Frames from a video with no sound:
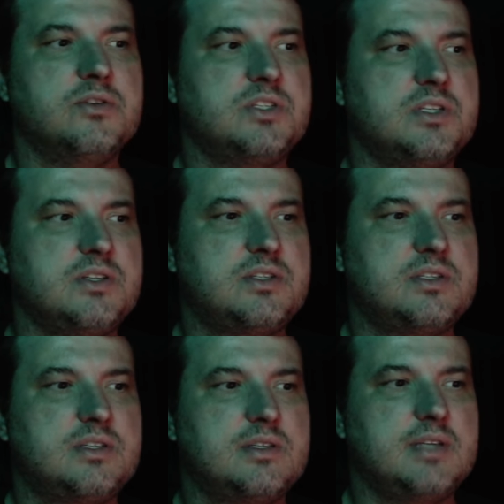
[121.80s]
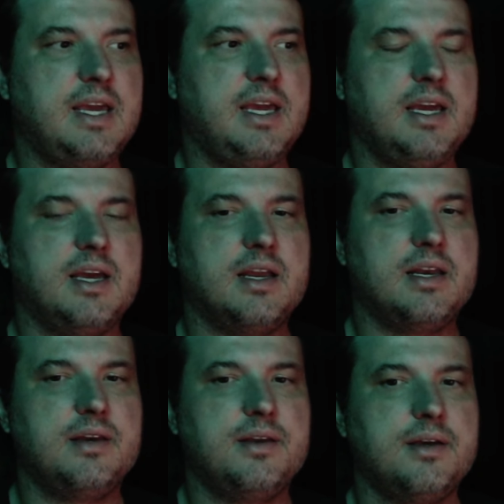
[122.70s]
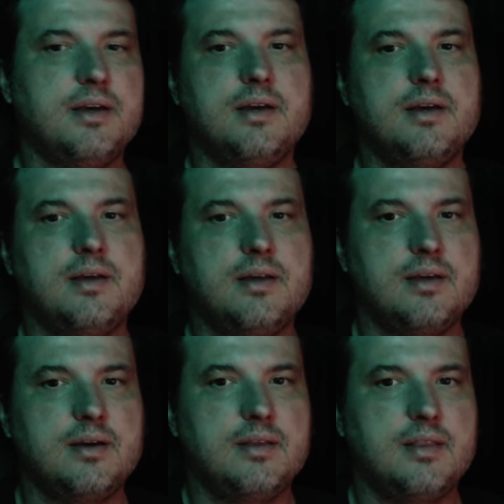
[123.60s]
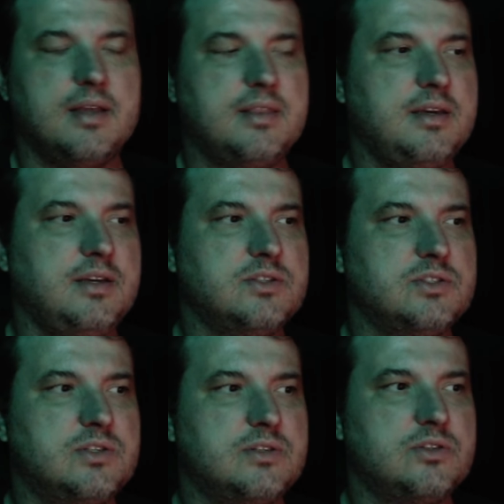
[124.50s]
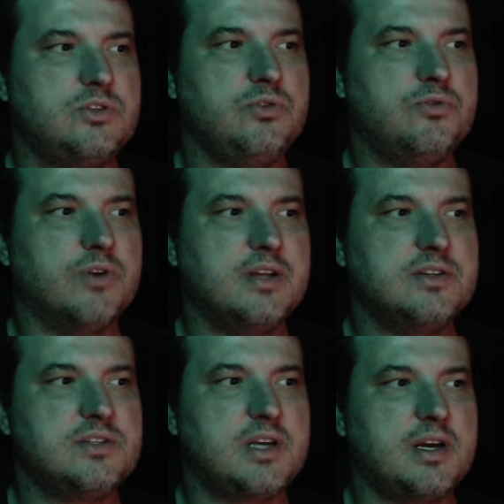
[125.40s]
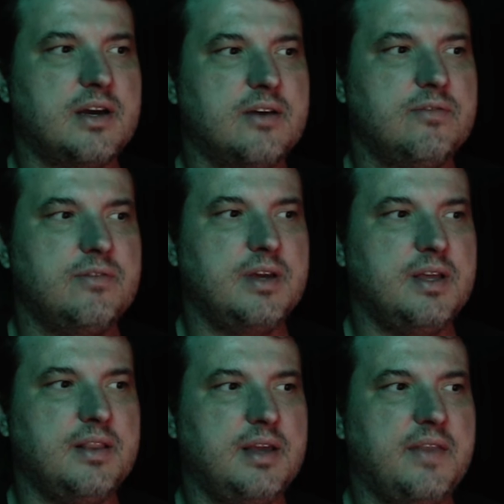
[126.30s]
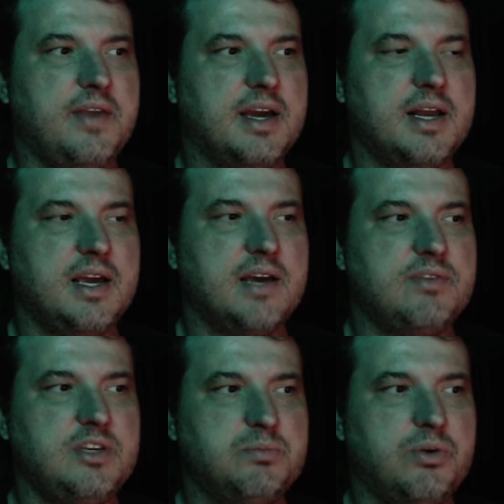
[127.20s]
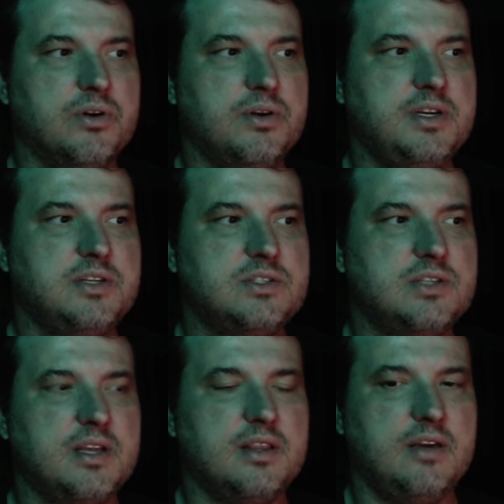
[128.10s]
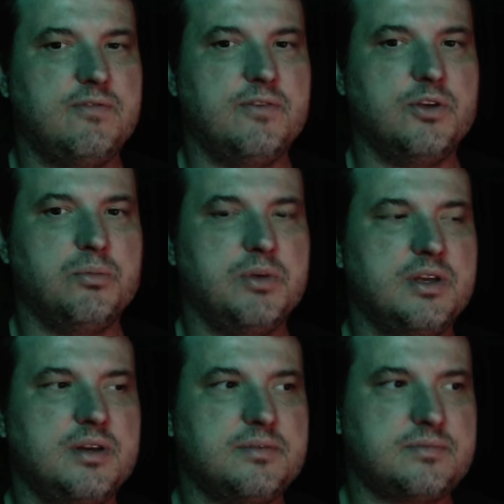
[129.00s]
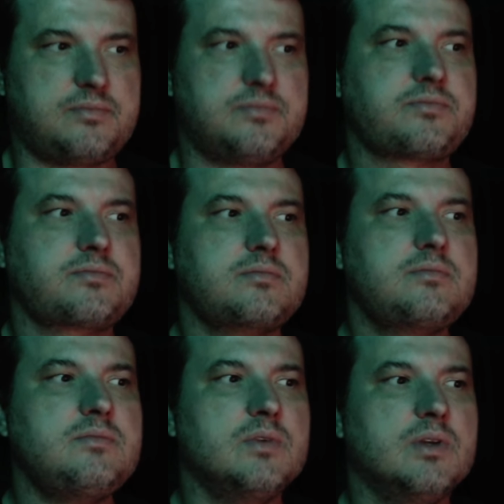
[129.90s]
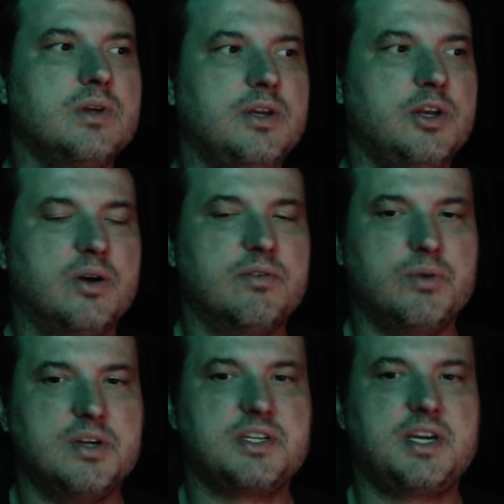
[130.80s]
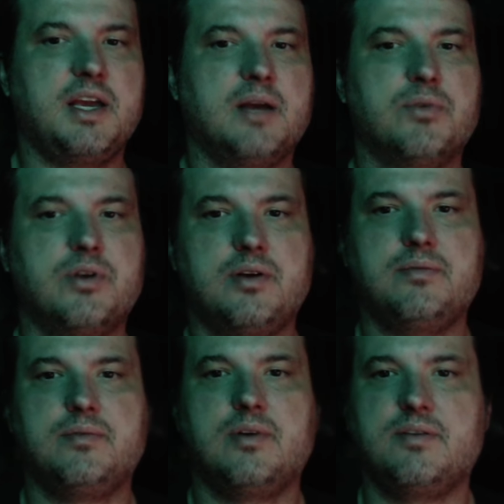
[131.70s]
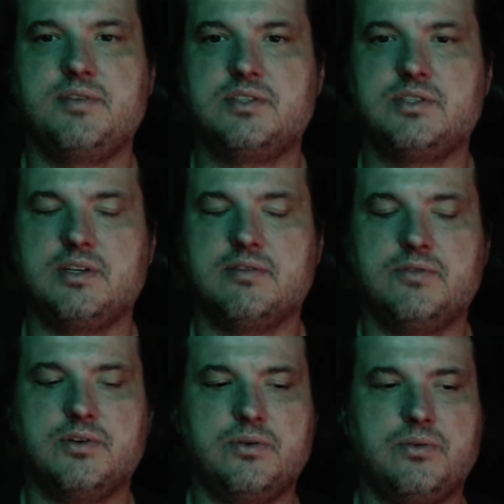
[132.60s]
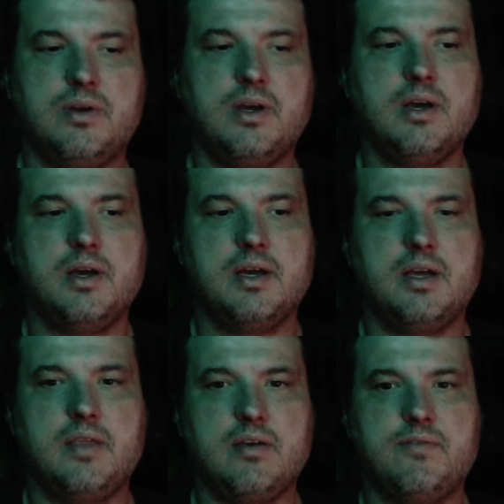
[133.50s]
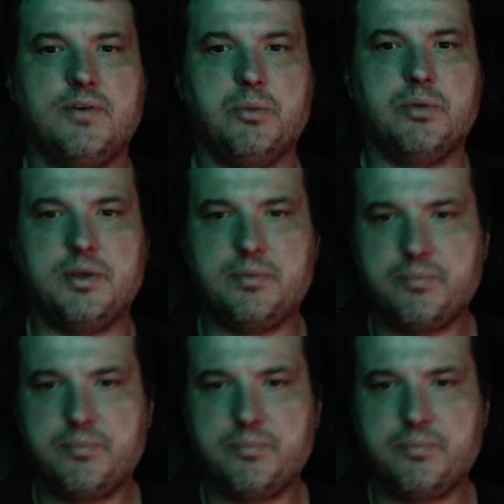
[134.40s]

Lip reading: this hand that these two friends have, and they kind of have these parties and they film it. Everyone has a camera, obviously a phone, and they film it,